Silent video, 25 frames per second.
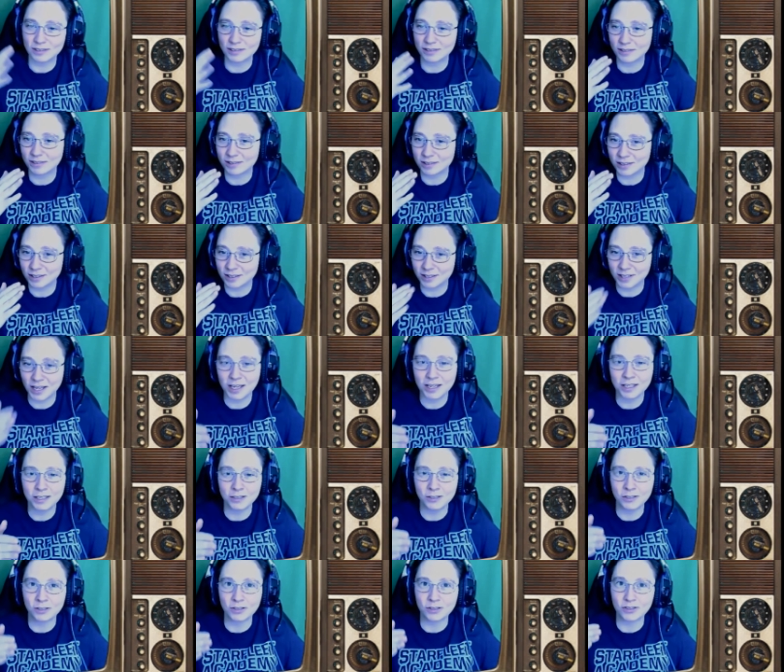
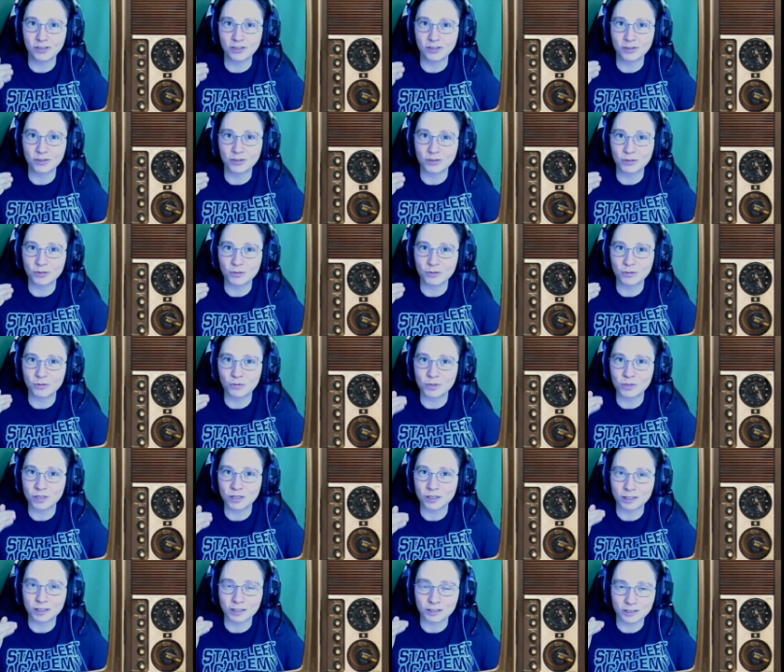stays
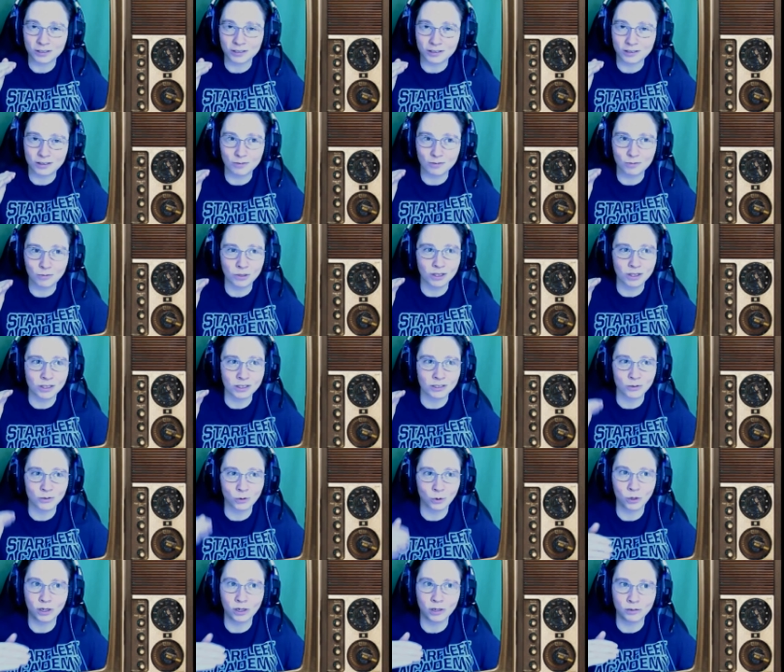with the
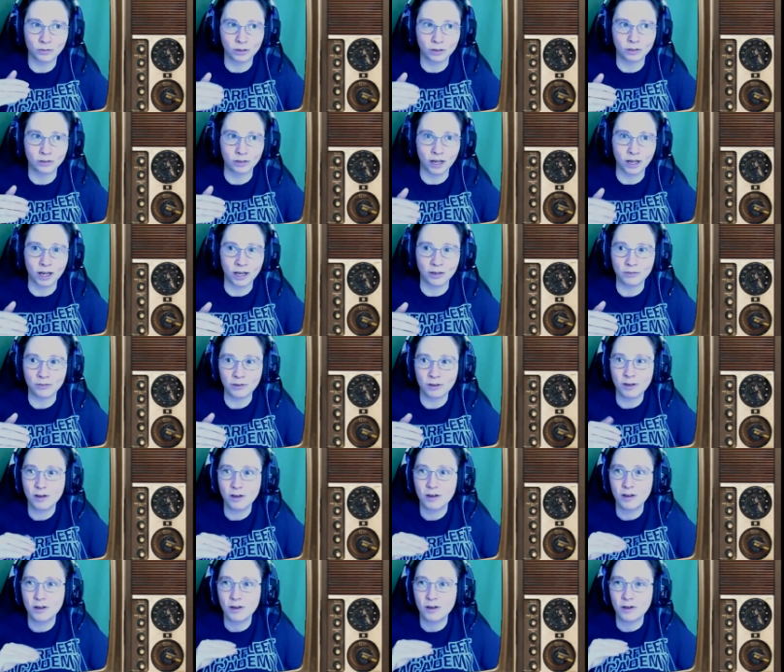story of her life
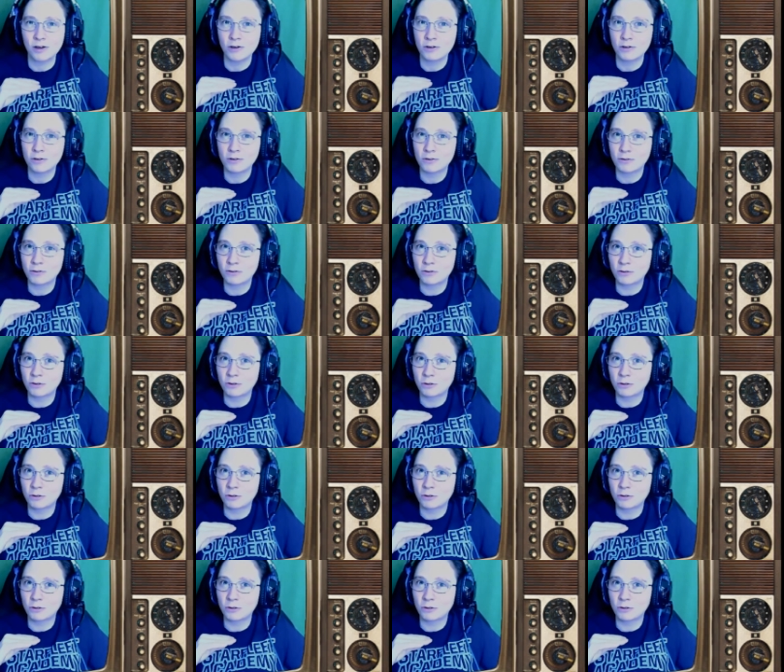
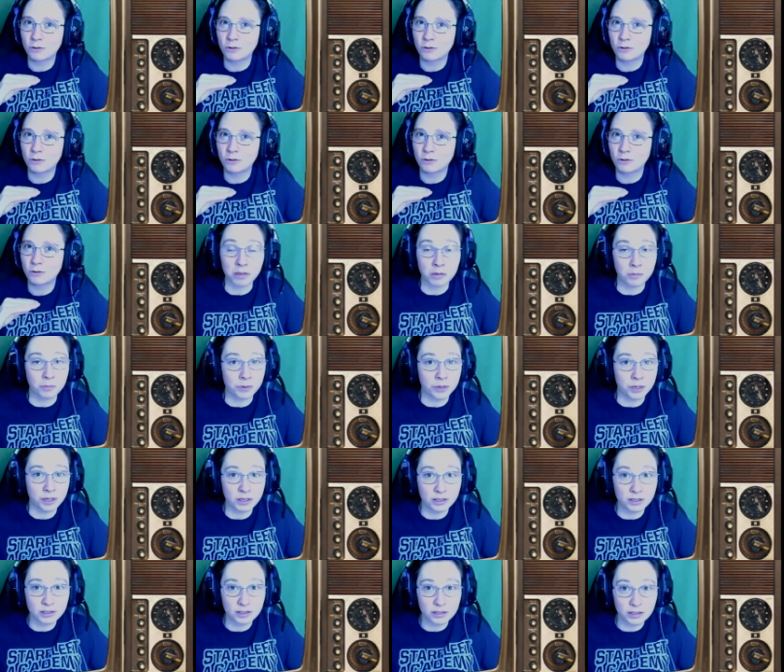throughout all the
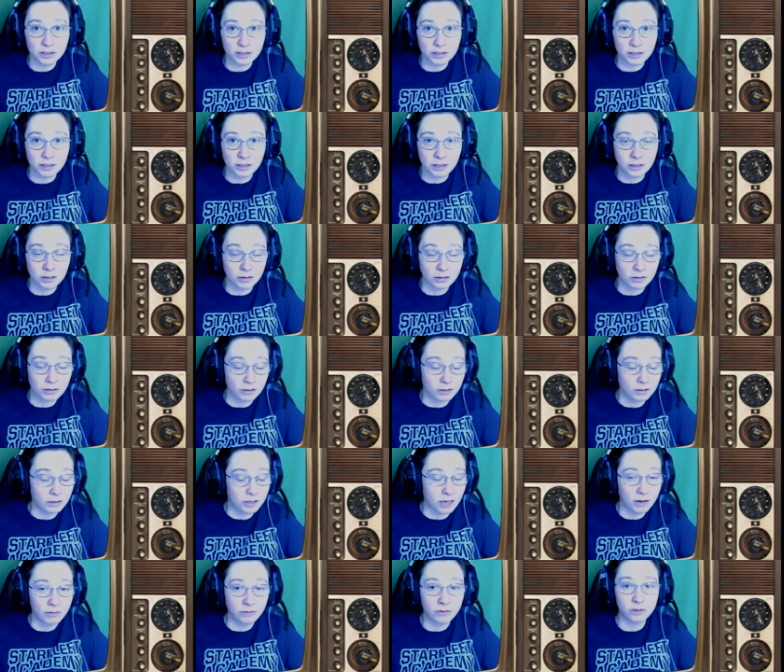books. You
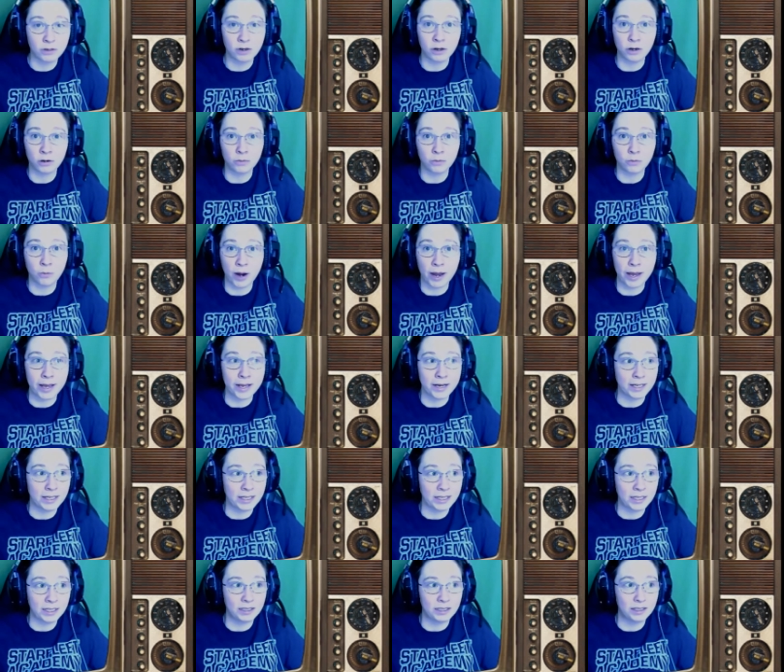never know when
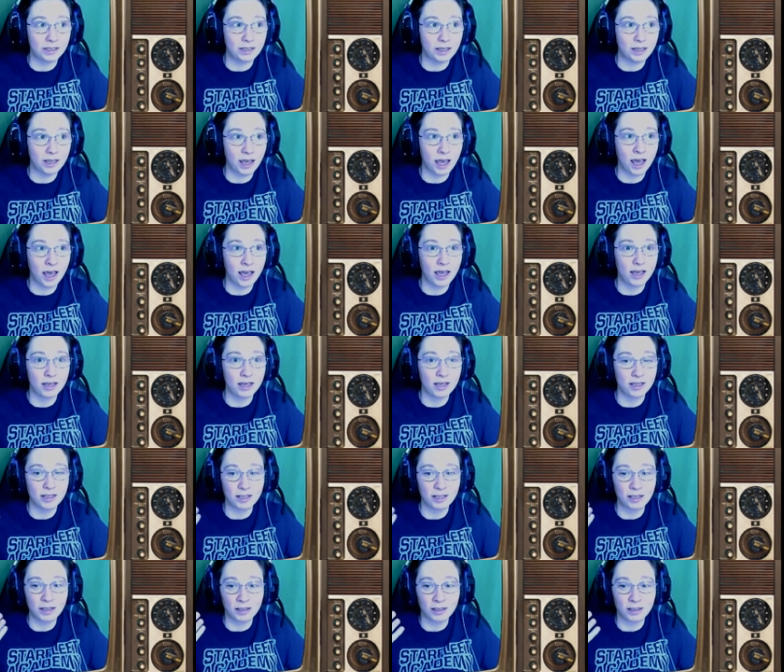
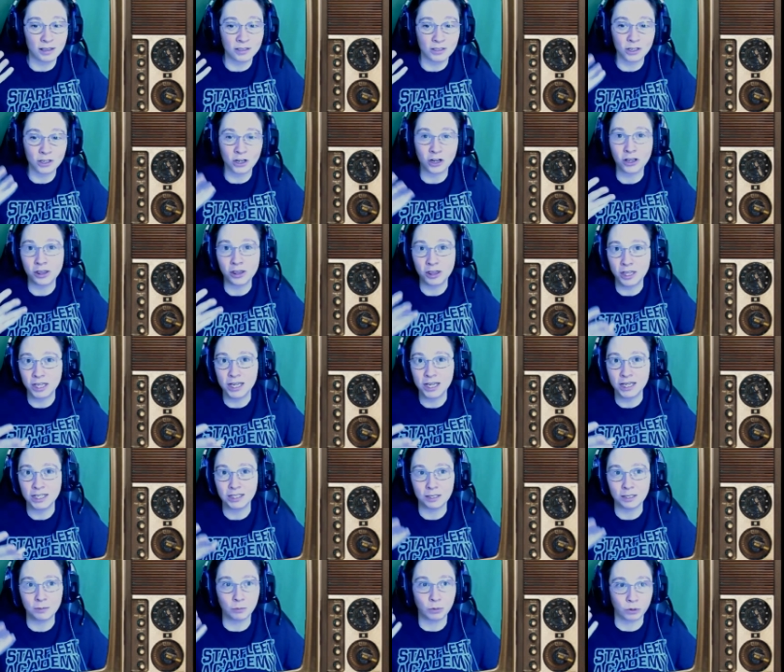certain
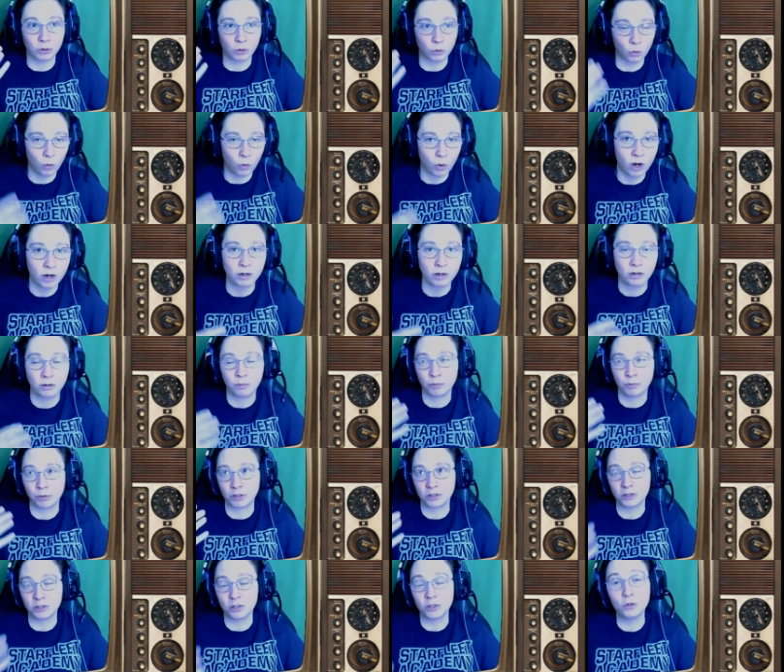things in book 1 or book
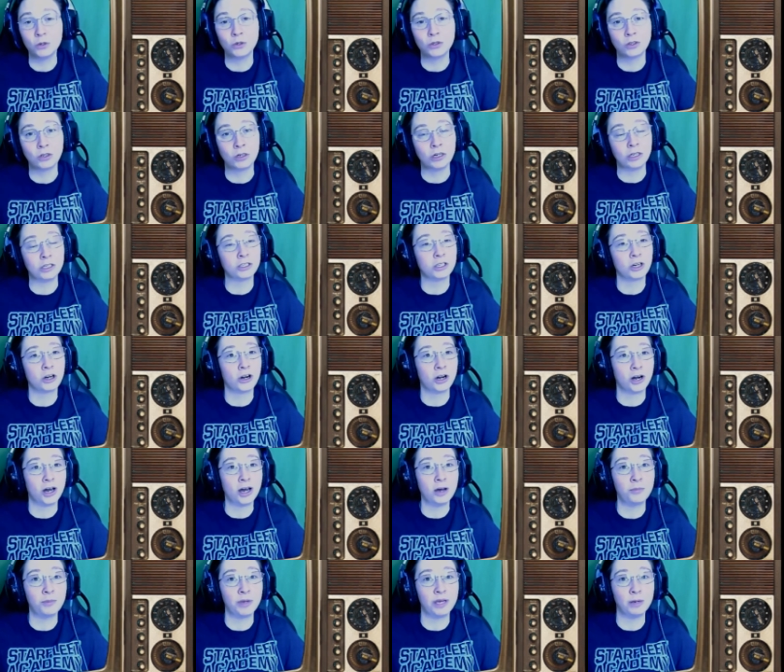2 is going to turn
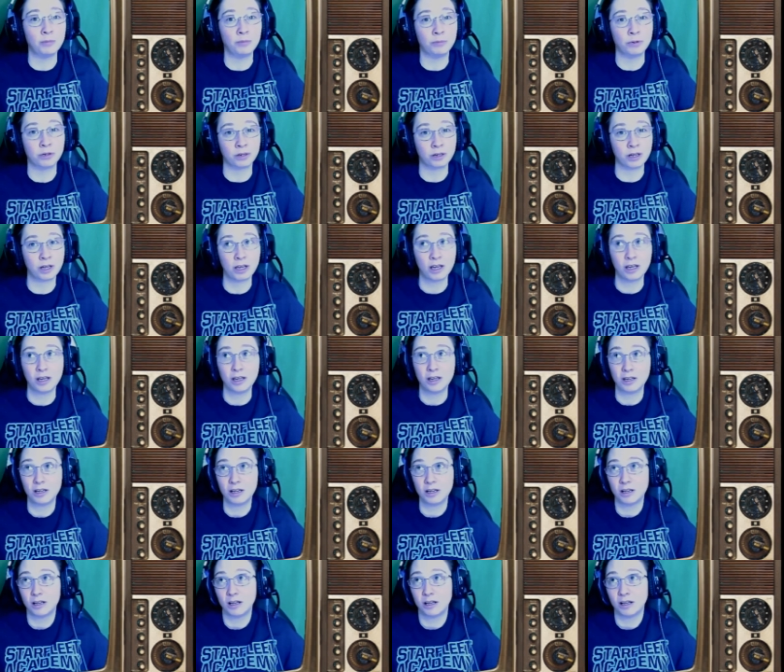up in book
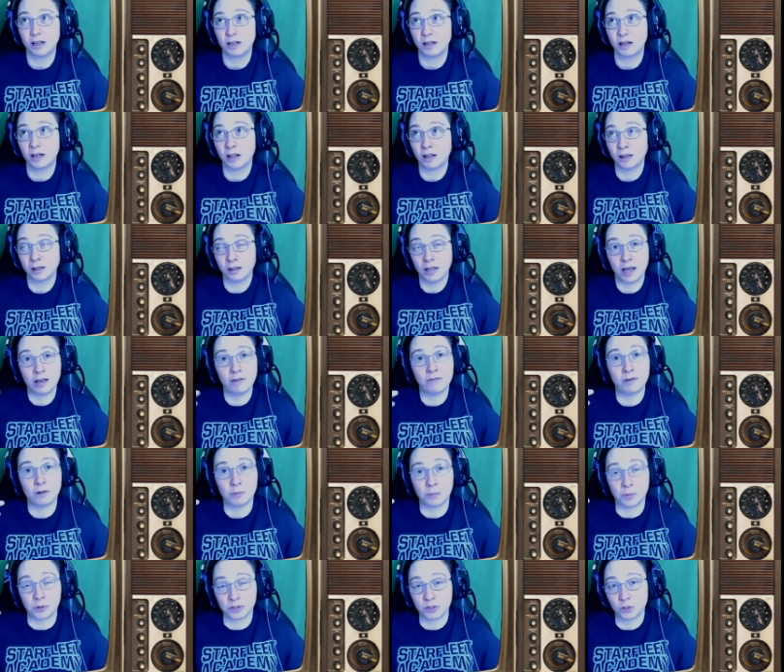11 or
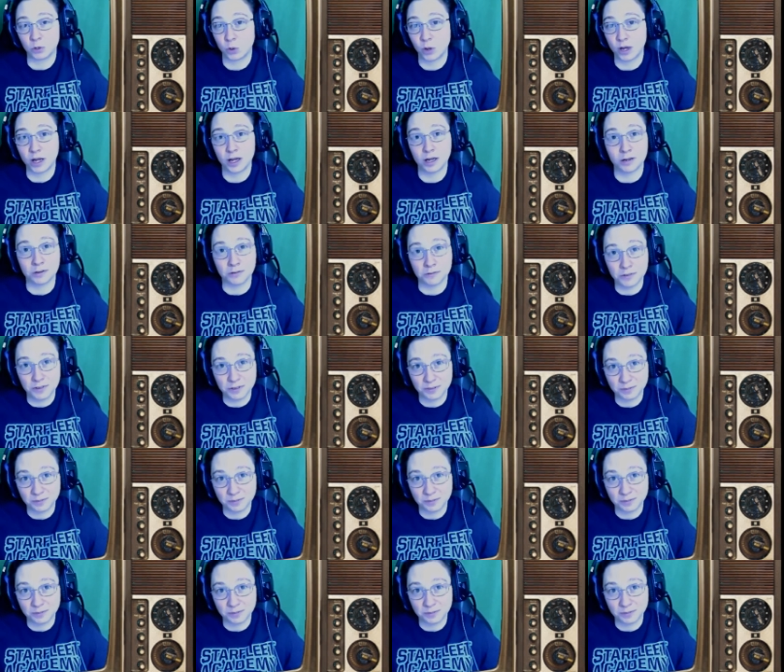book 12